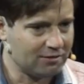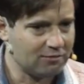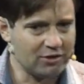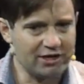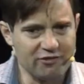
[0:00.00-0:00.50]

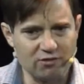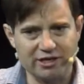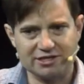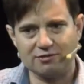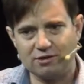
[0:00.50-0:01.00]
What if
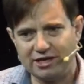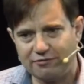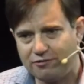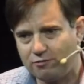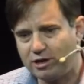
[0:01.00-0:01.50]

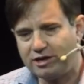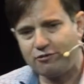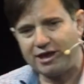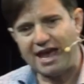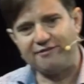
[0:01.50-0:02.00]

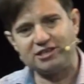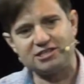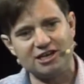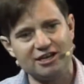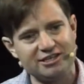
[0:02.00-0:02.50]
we haven't
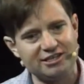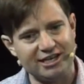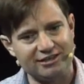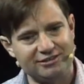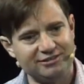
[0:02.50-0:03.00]
started
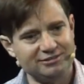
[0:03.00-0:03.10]
yet?